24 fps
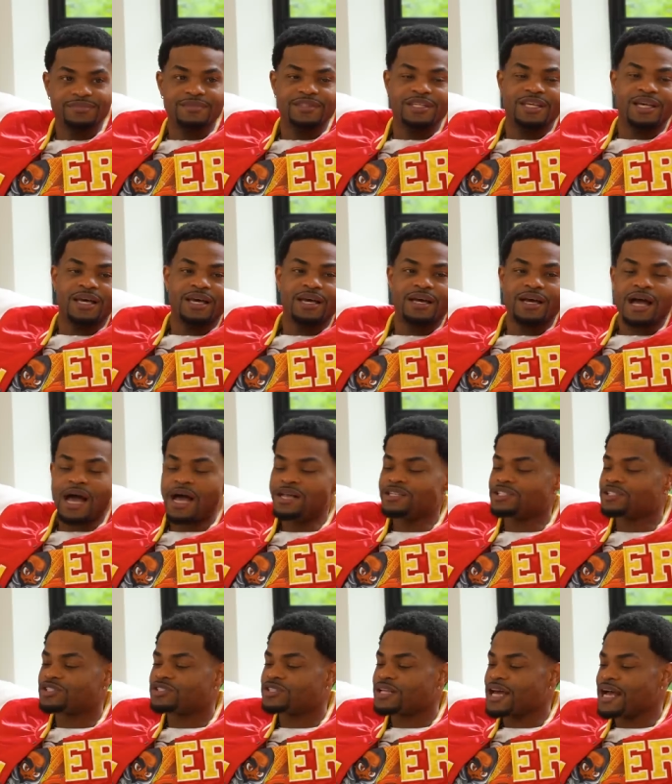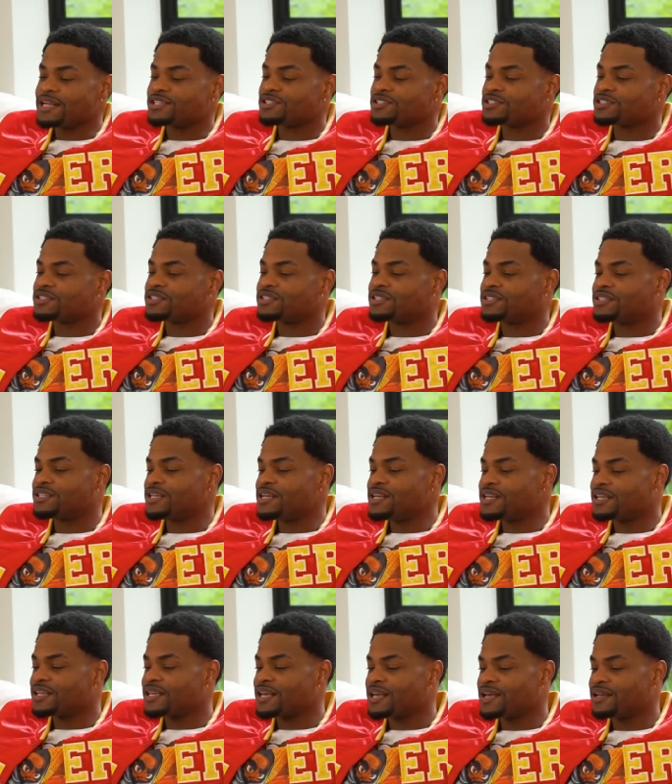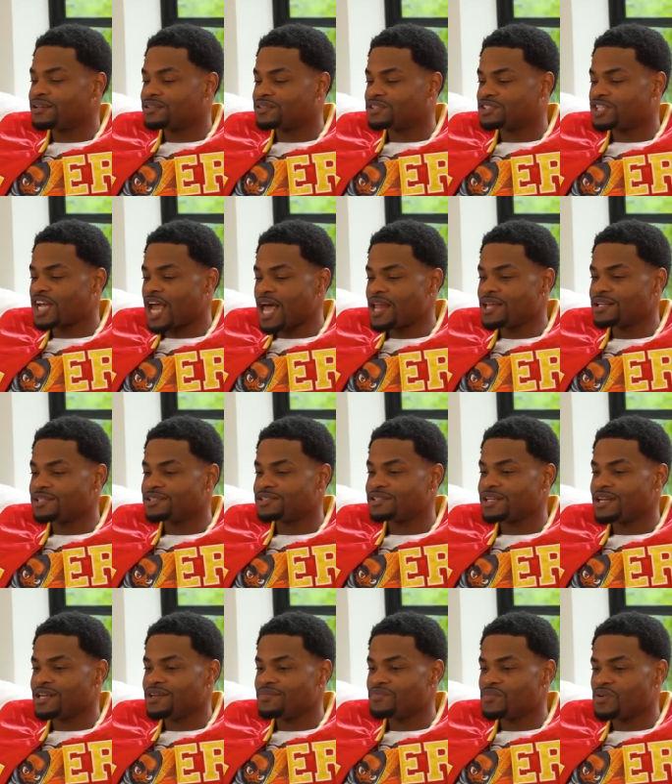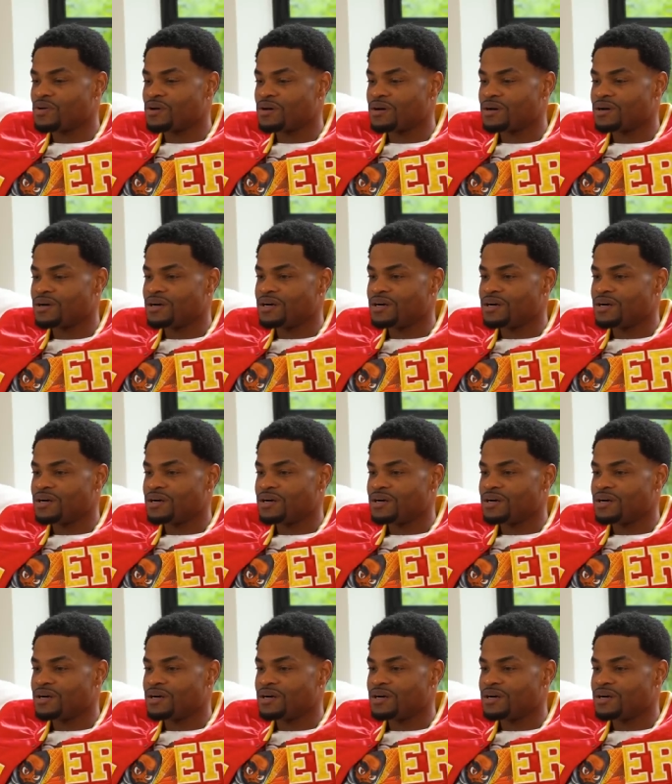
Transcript: yeah, I just I just didn't get challenged anymore.